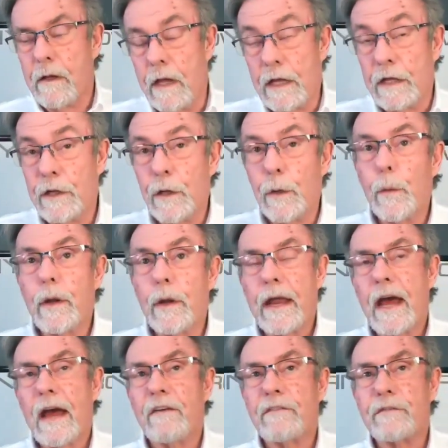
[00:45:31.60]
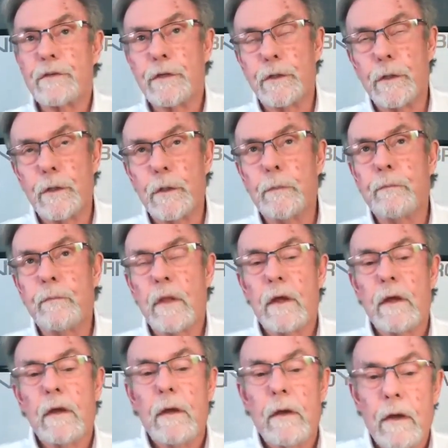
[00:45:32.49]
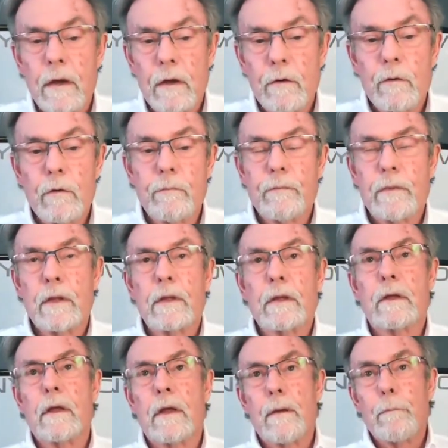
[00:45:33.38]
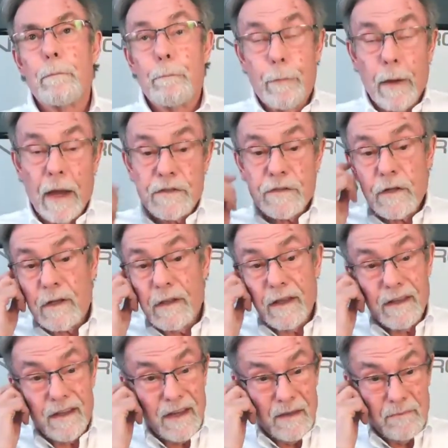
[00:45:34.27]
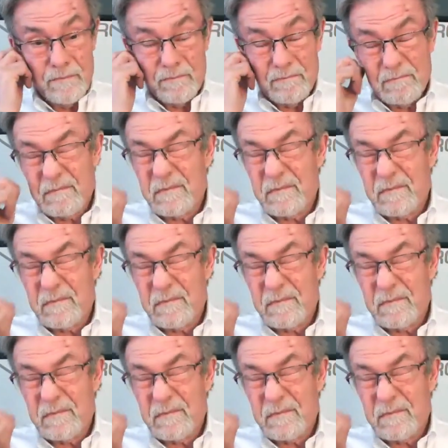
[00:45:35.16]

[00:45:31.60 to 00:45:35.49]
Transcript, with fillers: you would have to basically